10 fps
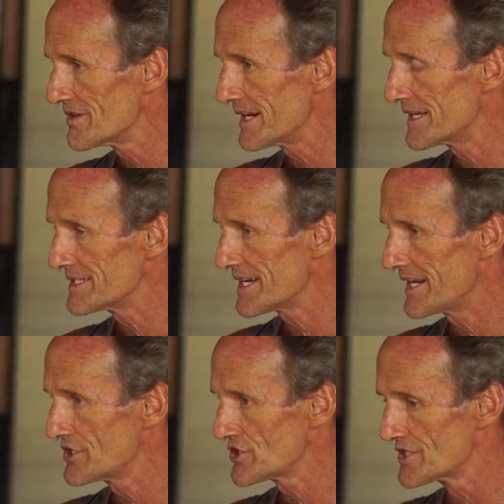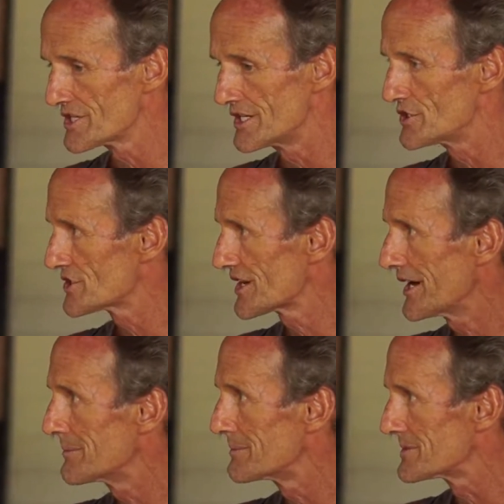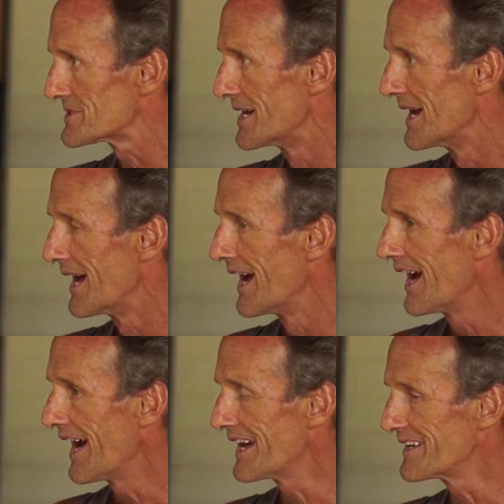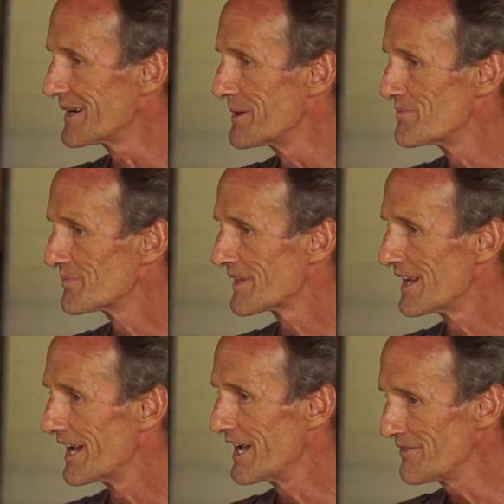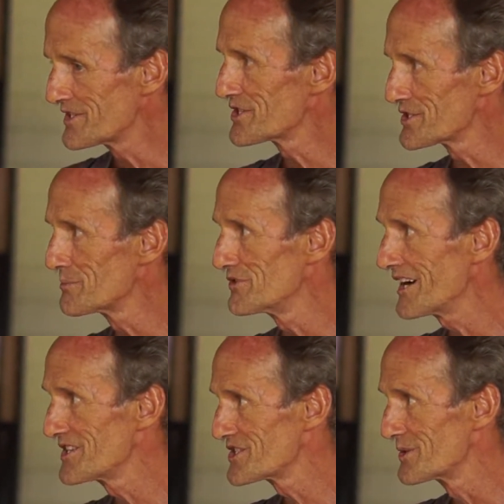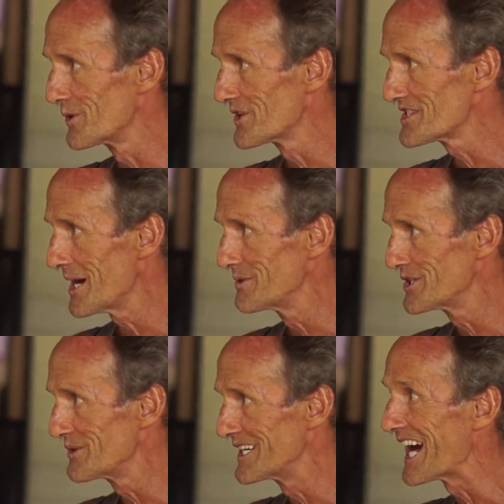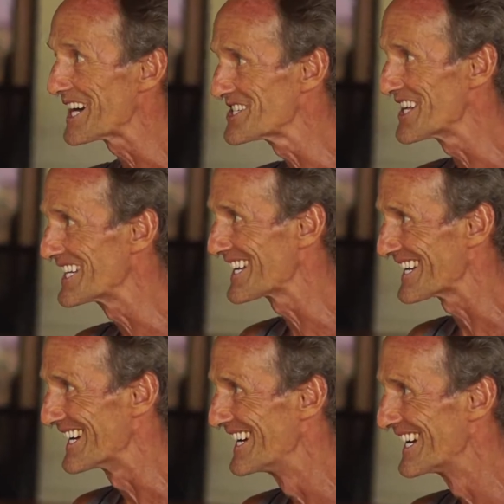the right intentions, and it just comes. And if it's a surprise to you all the time, you're doing it accidentally.